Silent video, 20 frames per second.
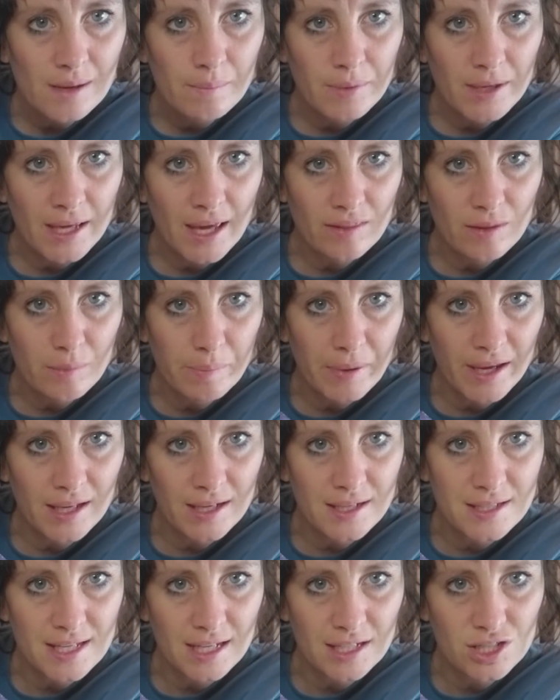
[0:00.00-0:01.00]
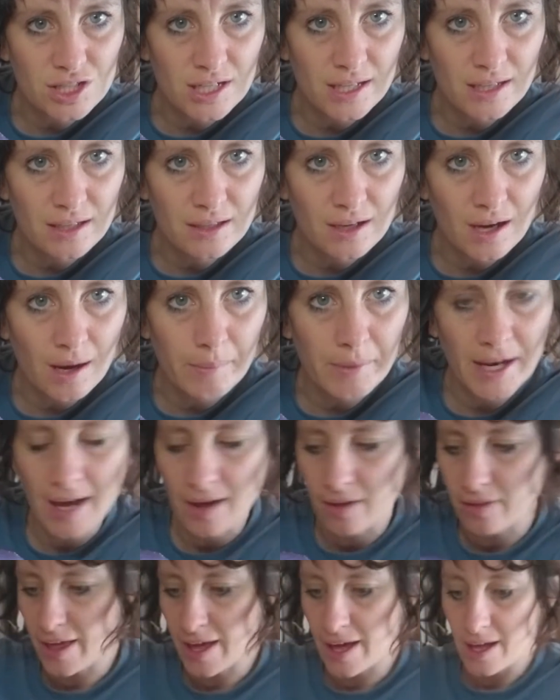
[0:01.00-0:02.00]
But yeah, the pin is actually coming
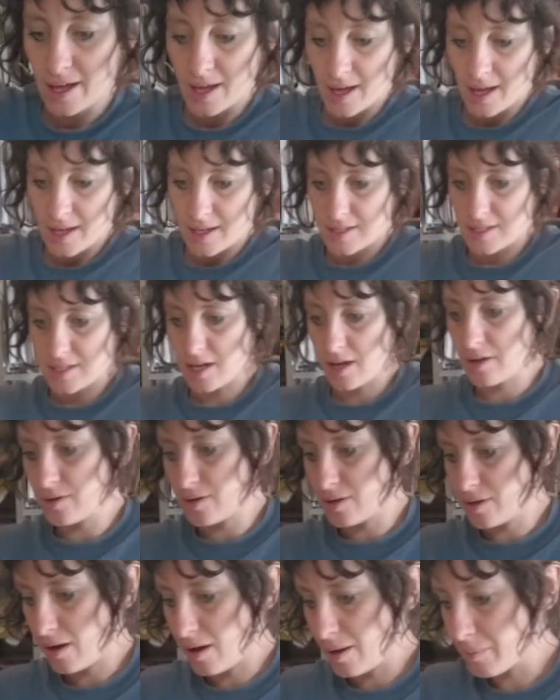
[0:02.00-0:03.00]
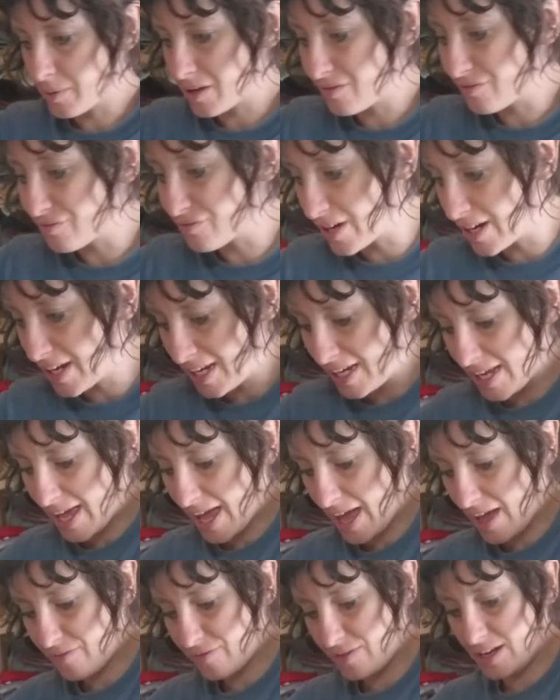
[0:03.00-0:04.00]
out there. So I'm going to really
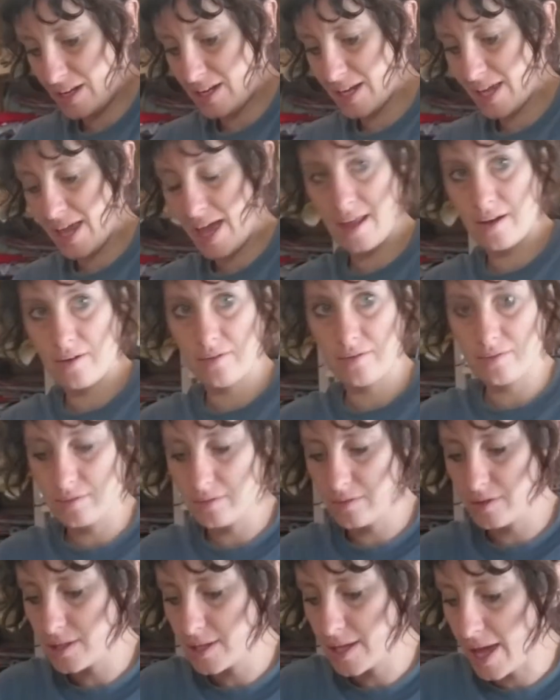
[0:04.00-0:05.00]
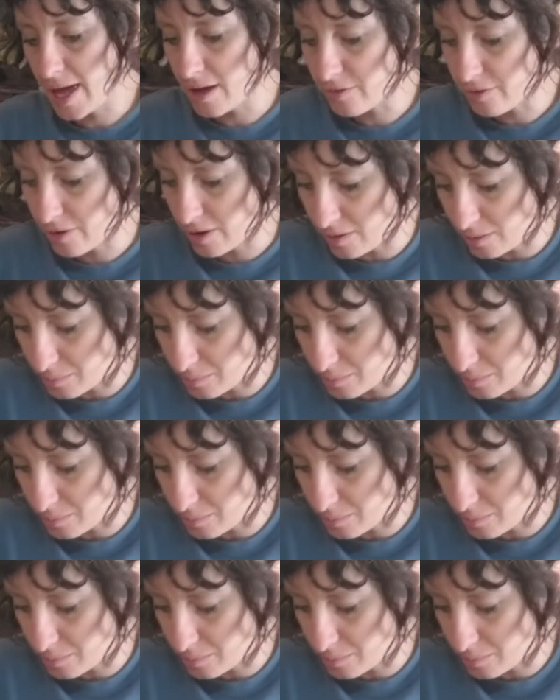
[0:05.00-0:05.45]
carefully, and again, get a grown-up